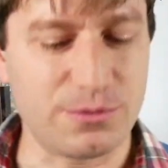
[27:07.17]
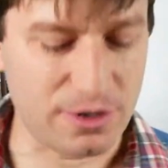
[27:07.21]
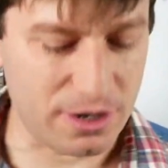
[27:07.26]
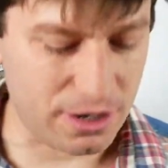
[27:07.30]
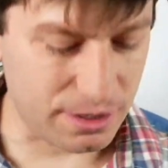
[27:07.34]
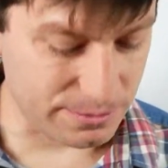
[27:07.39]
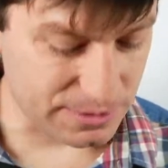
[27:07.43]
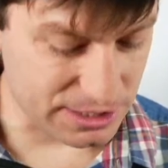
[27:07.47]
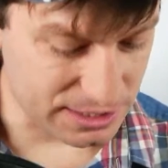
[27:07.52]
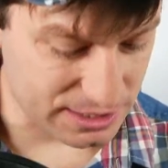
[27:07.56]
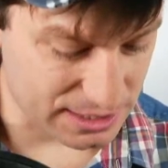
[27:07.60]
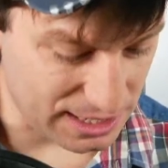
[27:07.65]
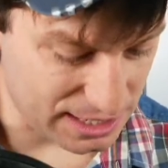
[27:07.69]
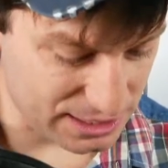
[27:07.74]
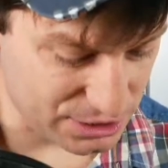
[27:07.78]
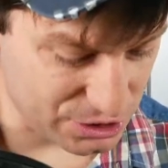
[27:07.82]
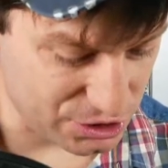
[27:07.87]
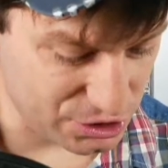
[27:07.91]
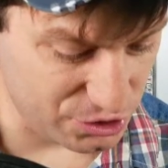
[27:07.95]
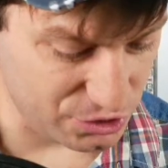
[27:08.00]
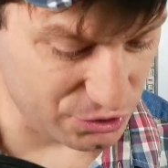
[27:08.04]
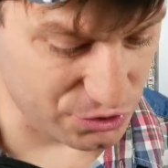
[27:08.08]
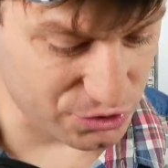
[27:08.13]
We're almost
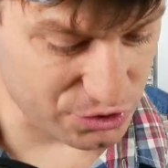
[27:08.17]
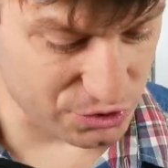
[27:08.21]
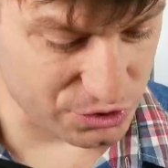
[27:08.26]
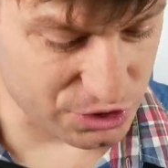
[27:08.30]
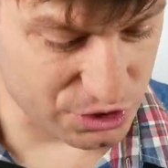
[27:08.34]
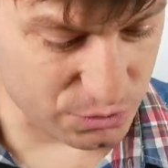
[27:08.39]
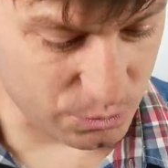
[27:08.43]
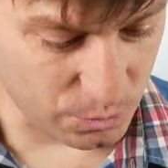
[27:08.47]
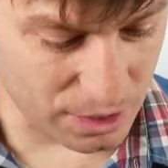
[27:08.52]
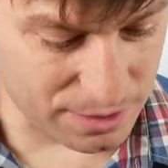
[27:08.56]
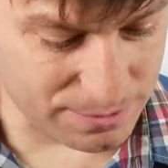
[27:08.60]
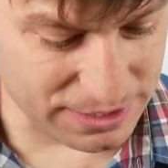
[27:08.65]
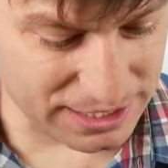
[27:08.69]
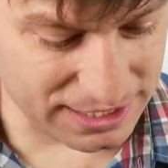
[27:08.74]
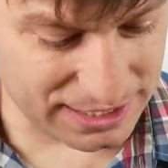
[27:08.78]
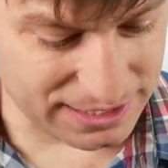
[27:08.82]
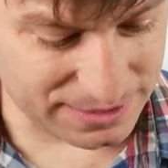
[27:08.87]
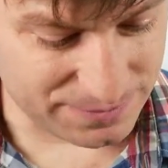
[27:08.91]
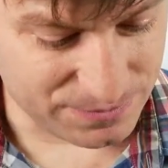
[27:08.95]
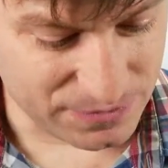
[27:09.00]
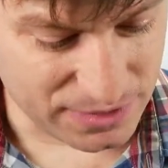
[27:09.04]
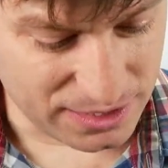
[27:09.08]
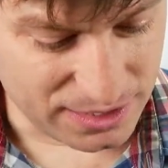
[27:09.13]
at 2, so just 1
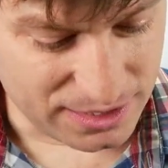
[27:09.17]
minute.